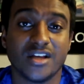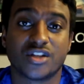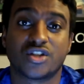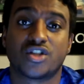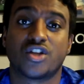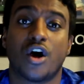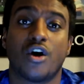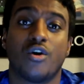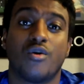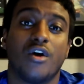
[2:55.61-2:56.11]

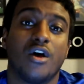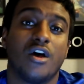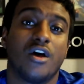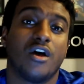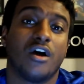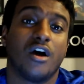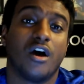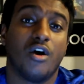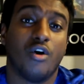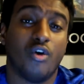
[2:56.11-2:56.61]
So
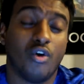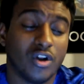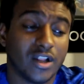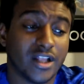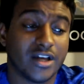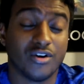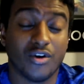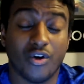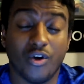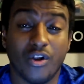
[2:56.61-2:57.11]

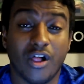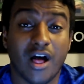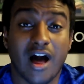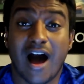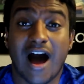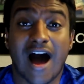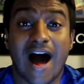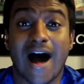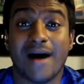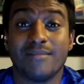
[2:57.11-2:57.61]
all in all,
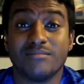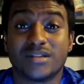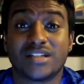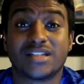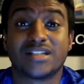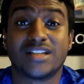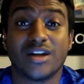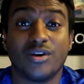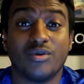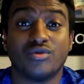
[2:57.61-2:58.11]
I'm
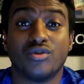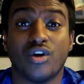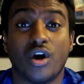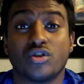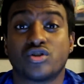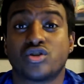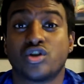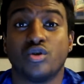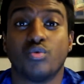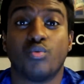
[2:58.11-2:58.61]
still
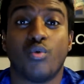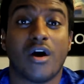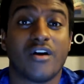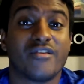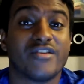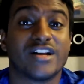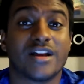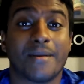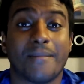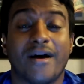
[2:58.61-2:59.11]
not too
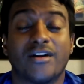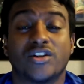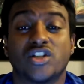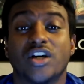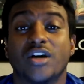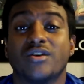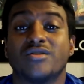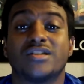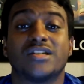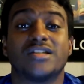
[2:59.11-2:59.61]
worried about
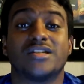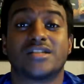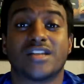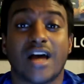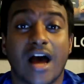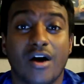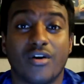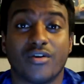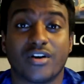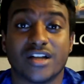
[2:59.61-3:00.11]
Chelsea's
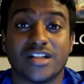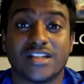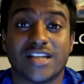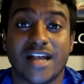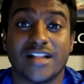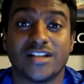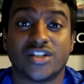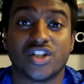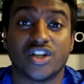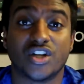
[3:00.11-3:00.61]
title
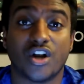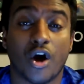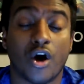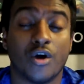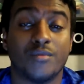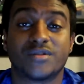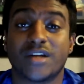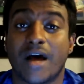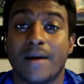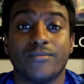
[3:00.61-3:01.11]
contention
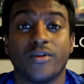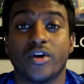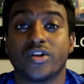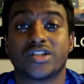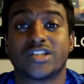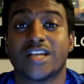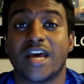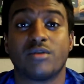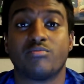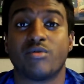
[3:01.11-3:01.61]
hopes. I'm
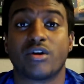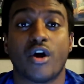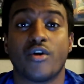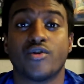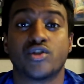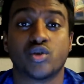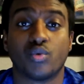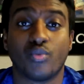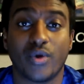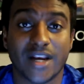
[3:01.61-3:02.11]
not saying we're
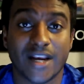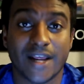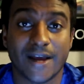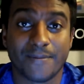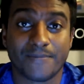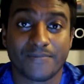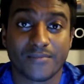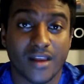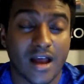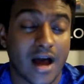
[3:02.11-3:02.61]
going to win it.